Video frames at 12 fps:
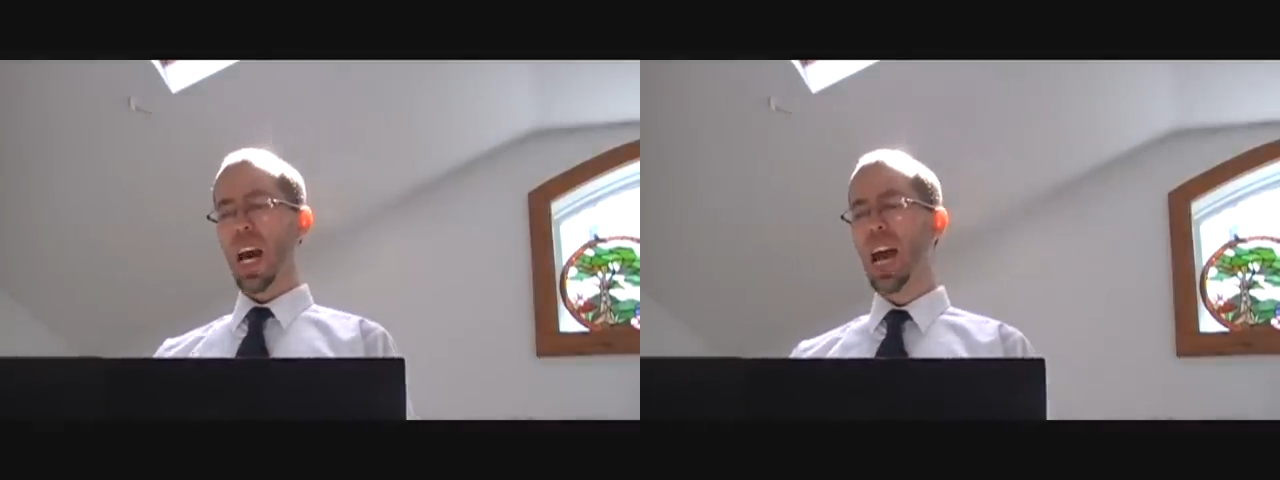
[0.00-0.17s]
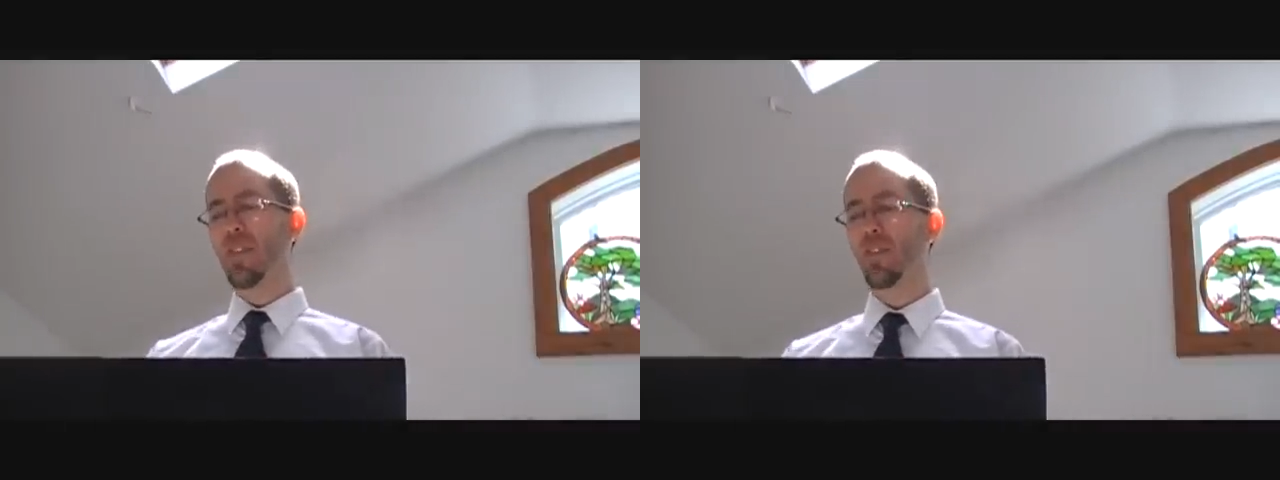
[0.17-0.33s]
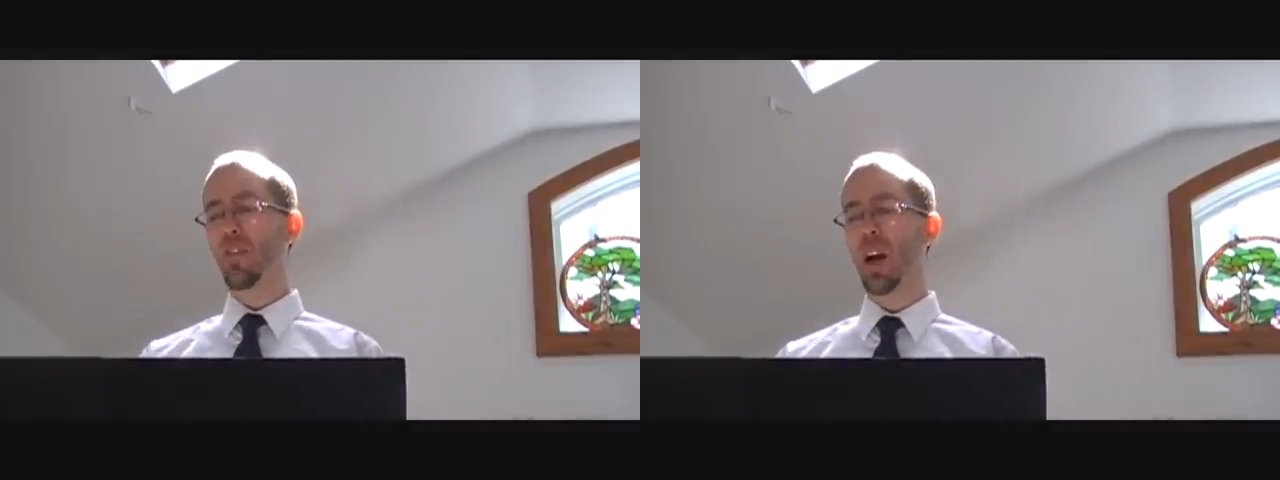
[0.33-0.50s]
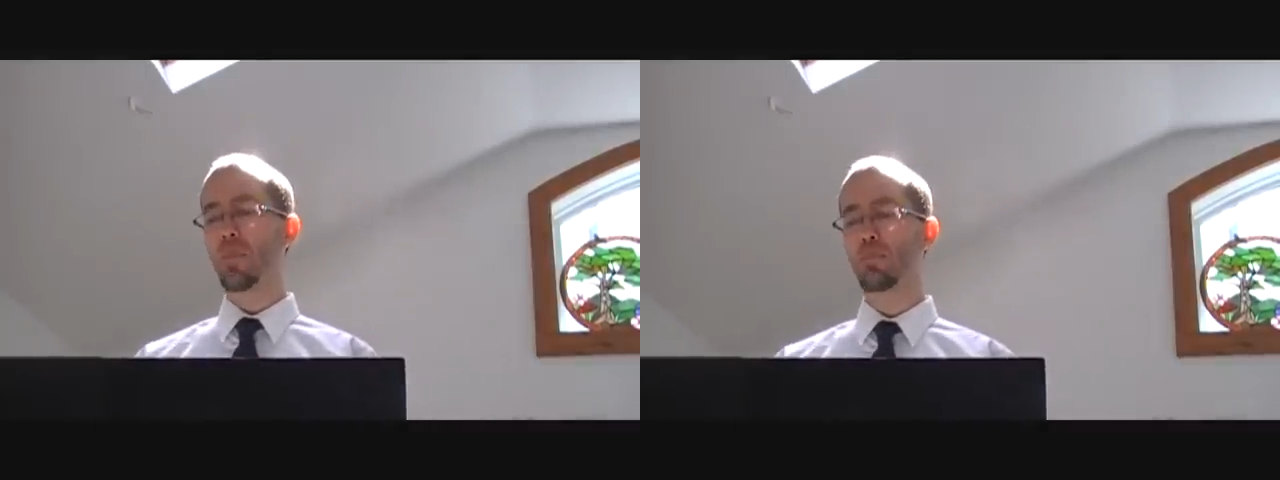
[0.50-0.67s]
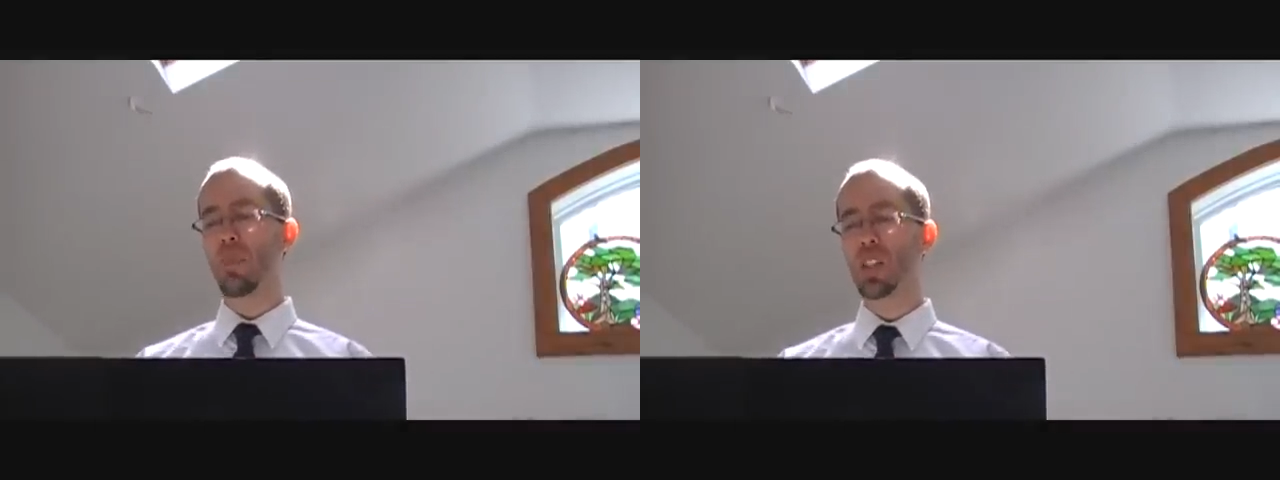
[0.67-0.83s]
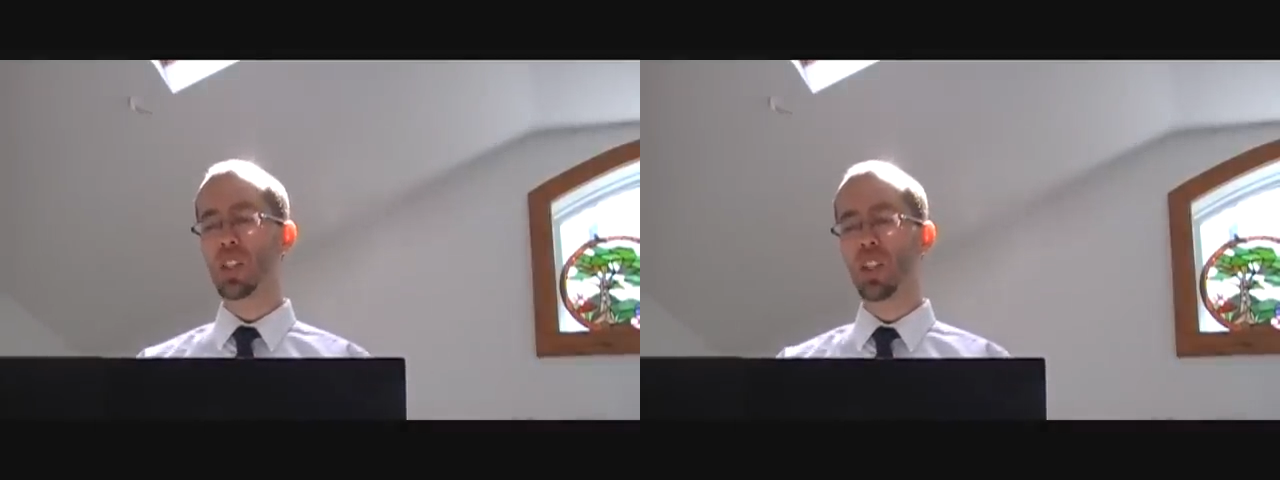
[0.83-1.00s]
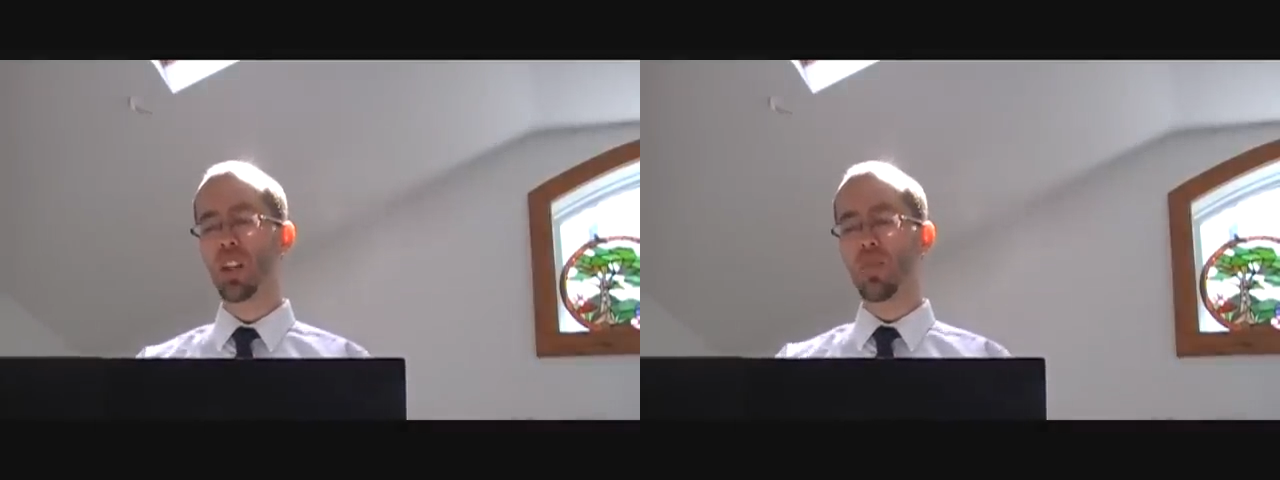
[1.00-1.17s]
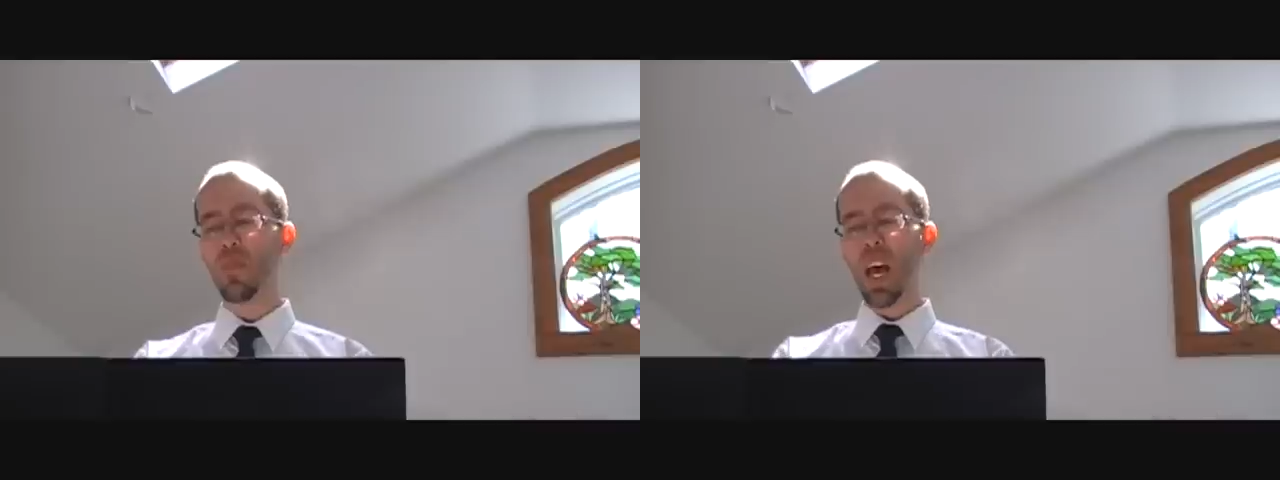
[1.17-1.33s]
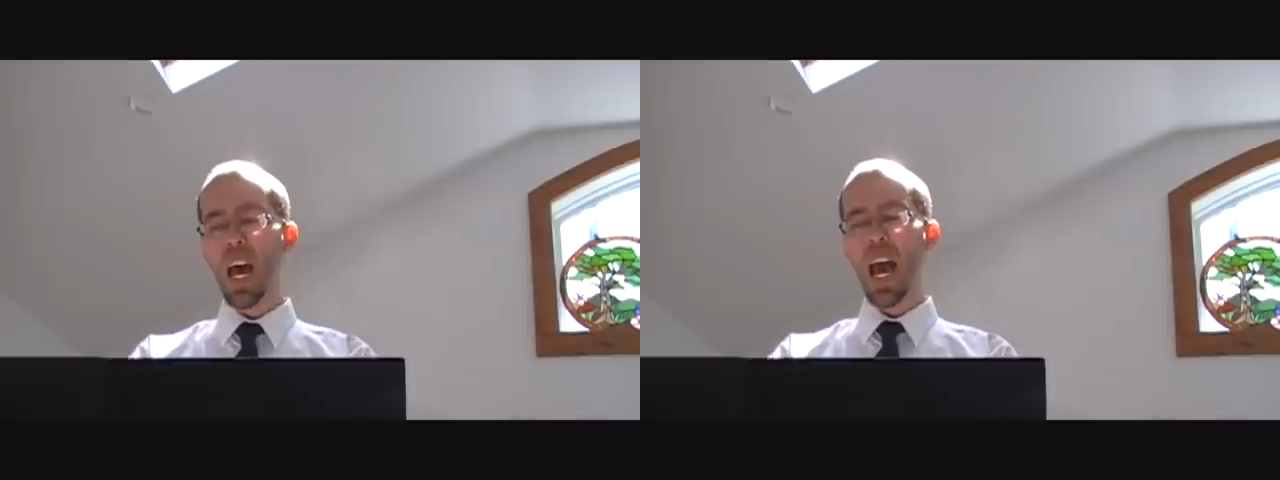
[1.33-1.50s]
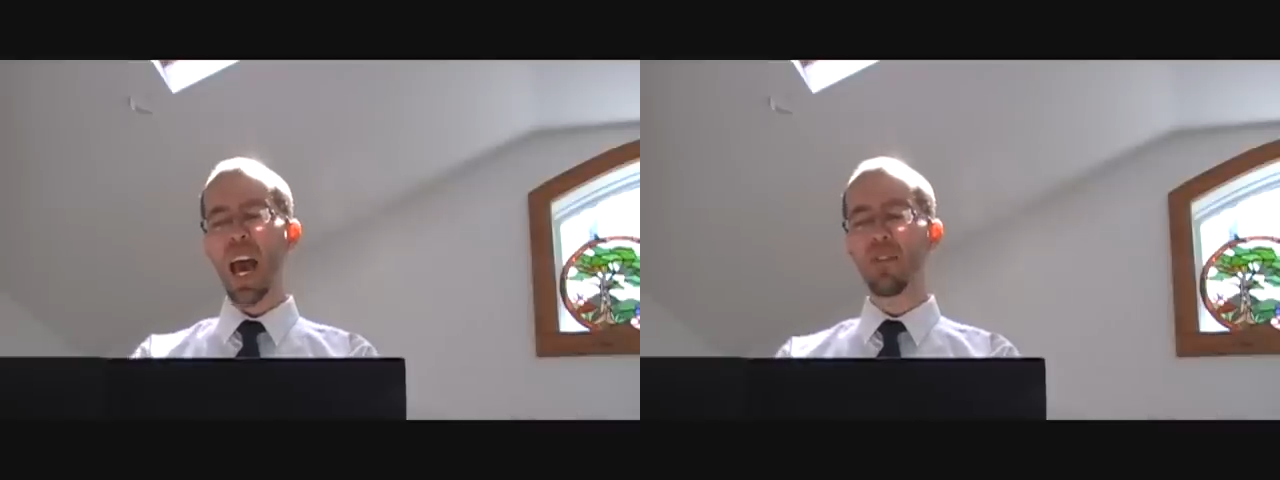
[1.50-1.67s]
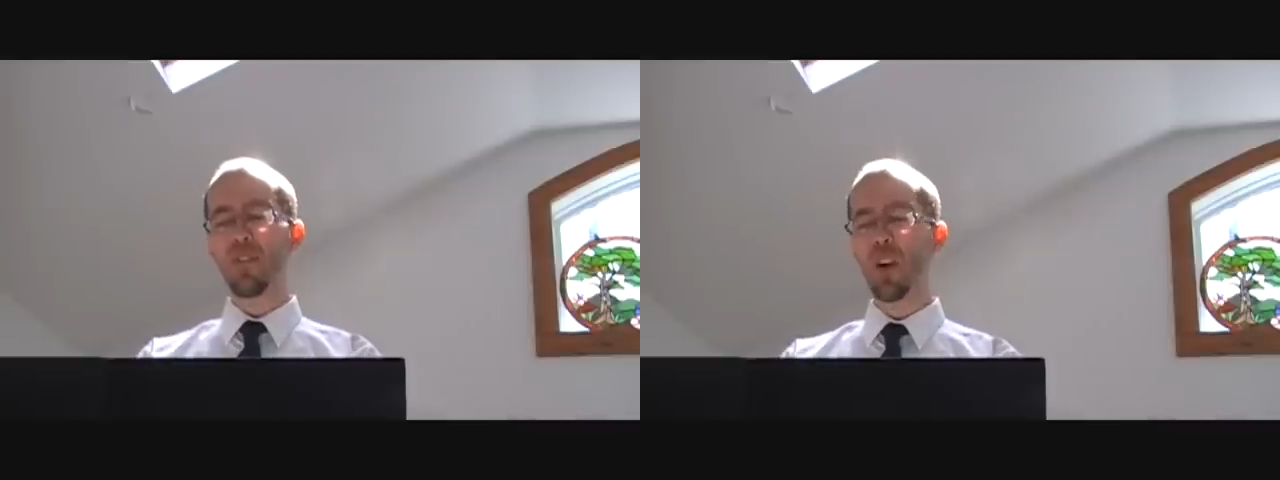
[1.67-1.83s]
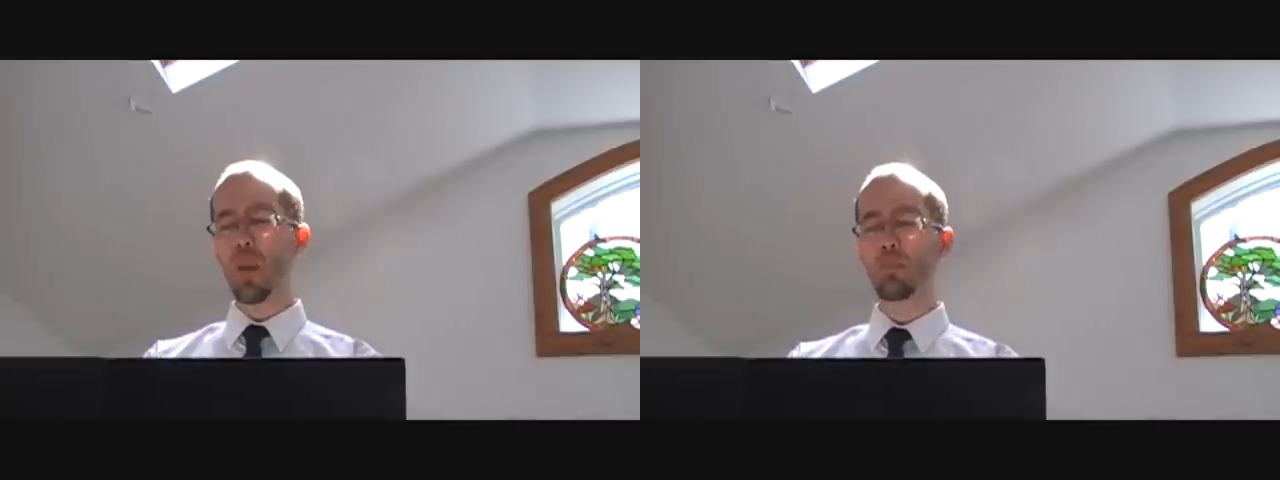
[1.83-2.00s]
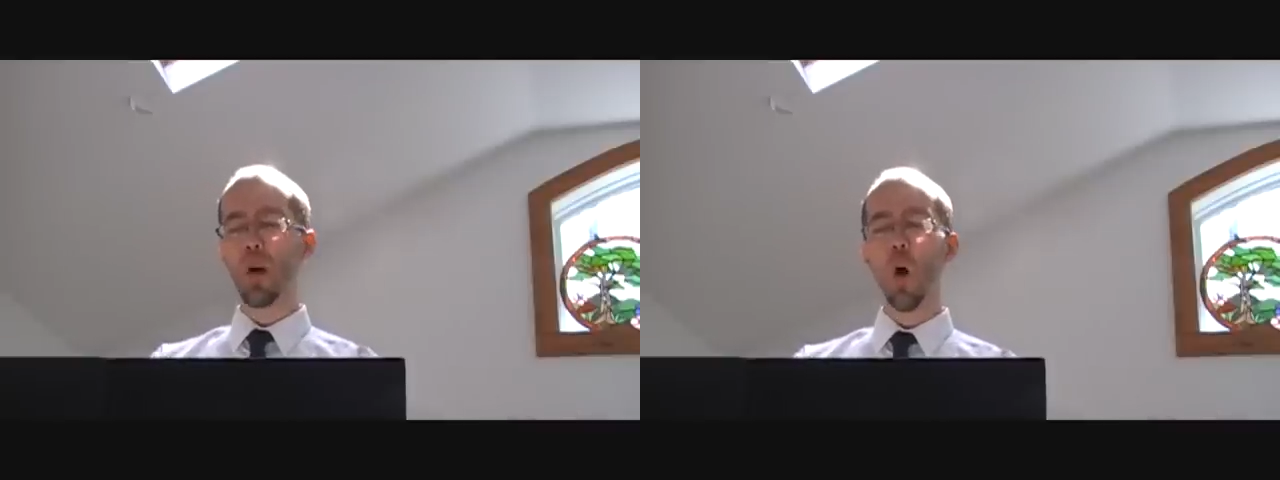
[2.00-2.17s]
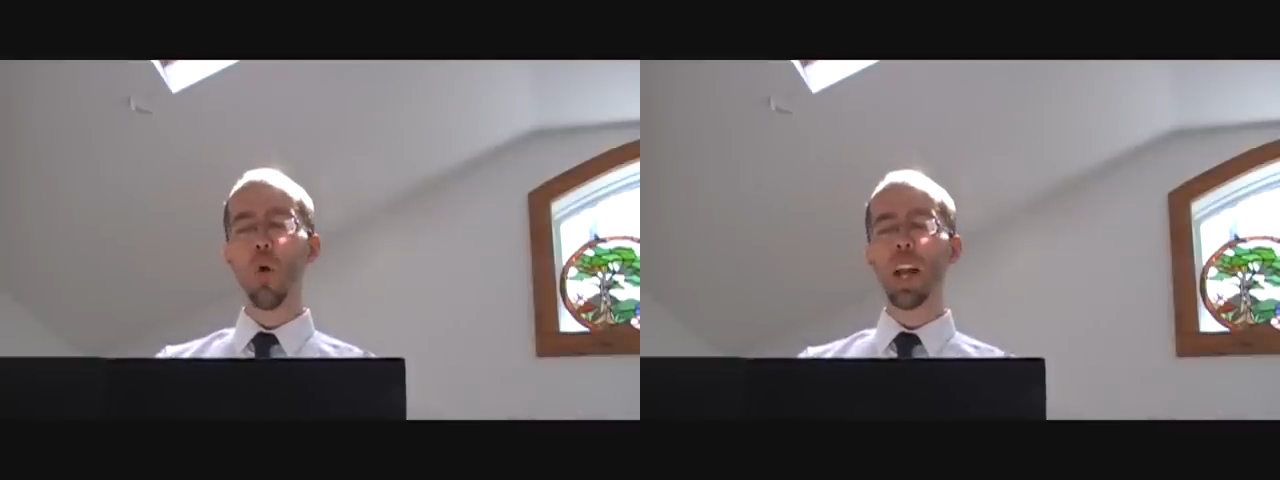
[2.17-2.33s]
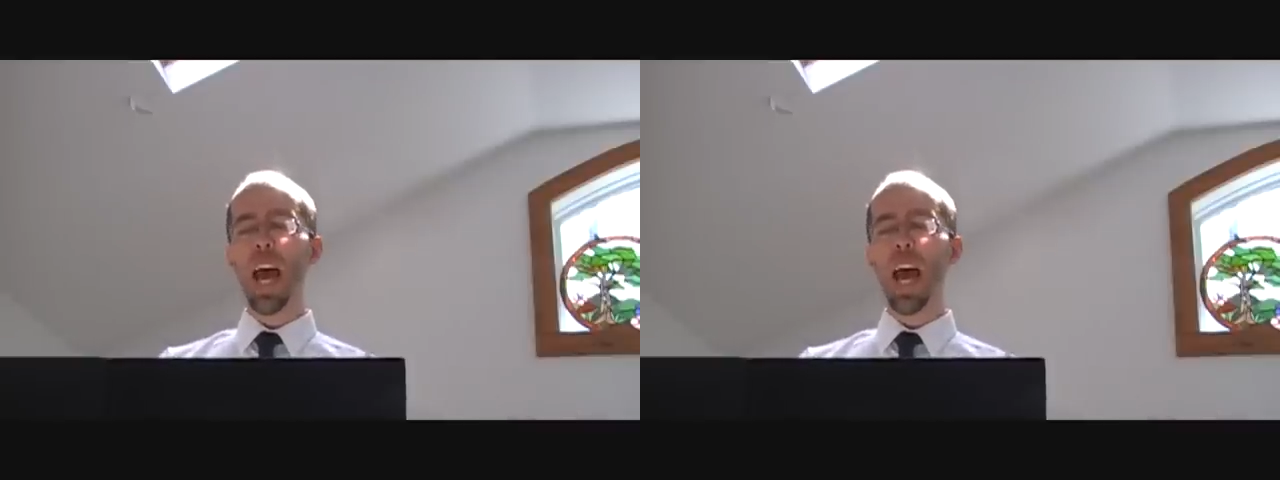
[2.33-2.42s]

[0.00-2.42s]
Every muscle, every bone,